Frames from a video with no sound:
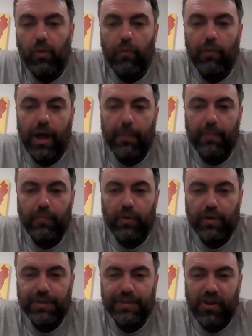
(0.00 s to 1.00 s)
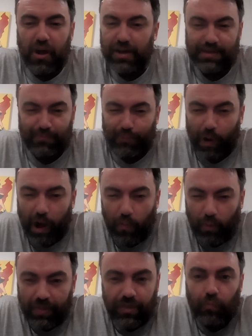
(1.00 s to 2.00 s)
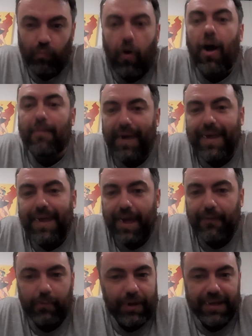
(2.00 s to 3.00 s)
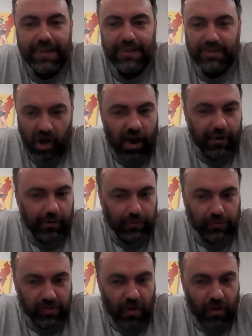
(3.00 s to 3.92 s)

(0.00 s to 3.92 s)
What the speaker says: what happened was I won the Y Bay heavyweight title.